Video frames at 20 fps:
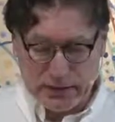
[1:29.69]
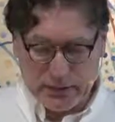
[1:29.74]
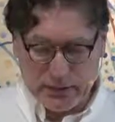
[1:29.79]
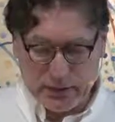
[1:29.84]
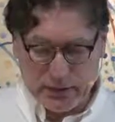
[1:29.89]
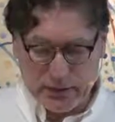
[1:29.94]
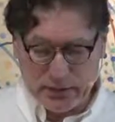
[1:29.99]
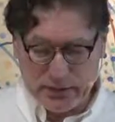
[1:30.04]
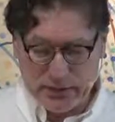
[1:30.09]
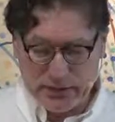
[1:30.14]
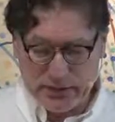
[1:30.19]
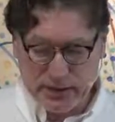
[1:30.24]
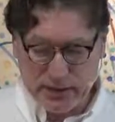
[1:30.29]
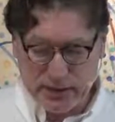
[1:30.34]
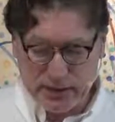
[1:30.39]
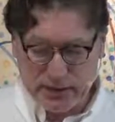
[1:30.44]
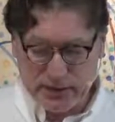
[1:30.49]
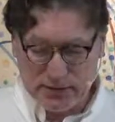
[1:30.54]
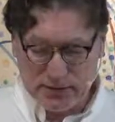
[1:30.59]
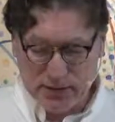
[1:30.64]
In this
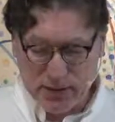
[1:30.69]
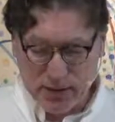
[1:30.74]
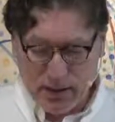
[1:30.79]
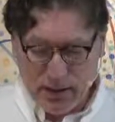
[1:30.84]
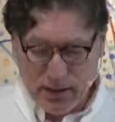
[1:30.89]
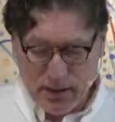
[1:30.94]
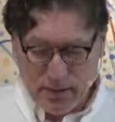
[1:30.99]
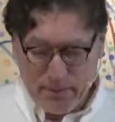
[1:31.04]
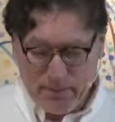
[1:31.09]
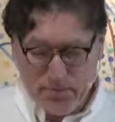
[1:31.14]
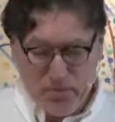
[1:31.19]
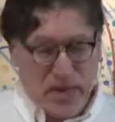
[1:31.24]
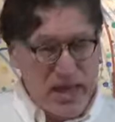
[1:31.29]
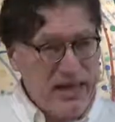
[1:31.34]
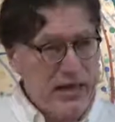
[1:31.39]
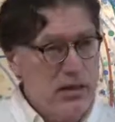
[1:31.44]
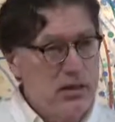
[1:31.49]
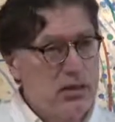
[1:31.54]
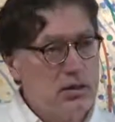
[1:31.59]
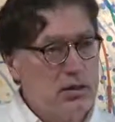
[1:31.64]
case,
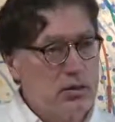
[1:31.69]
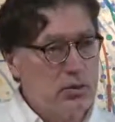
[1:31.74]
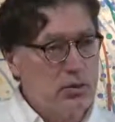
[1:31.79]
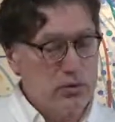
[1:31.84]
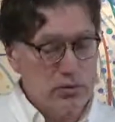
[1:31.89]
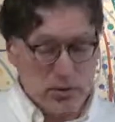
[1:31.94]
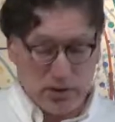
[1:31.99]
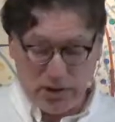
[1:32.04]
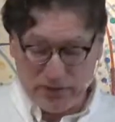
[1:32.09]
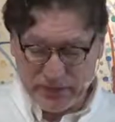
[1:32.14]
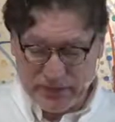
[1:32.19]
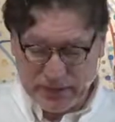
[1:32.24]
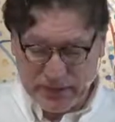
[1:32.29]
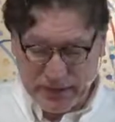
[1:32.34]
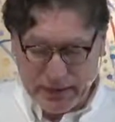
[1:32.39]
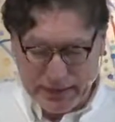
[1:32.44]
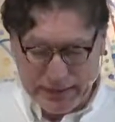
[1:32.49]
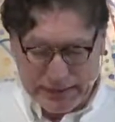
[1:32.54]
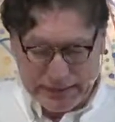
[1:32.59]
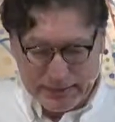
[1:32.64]
metta, or loving
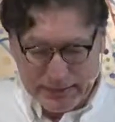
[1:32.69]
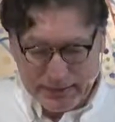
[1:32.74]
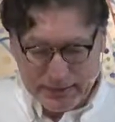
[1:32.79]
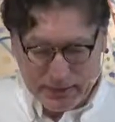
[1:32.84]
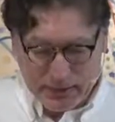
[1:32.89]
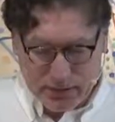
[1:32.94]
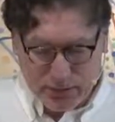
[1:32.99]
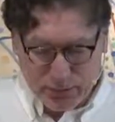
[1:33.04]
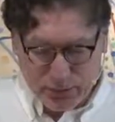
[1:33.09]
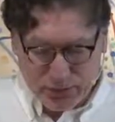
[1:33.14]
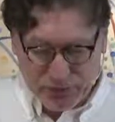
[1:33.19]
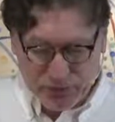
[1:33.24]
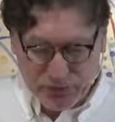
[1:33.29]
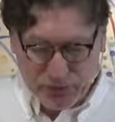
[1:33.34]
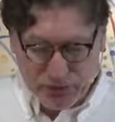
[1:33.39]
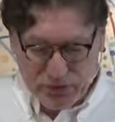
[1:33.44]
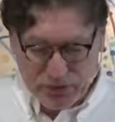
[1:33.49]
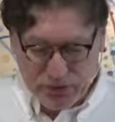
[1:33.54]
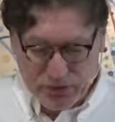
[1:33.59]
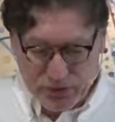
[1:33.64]
kindness in the Buddhist
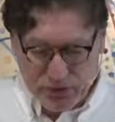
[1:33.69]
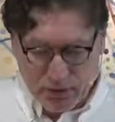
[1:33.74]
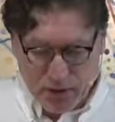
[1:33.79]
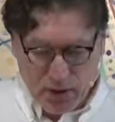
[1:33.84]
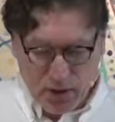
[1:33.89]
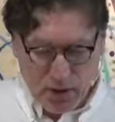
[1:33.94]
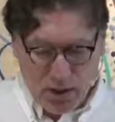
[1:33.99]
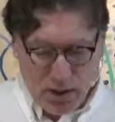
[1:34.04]
tradition.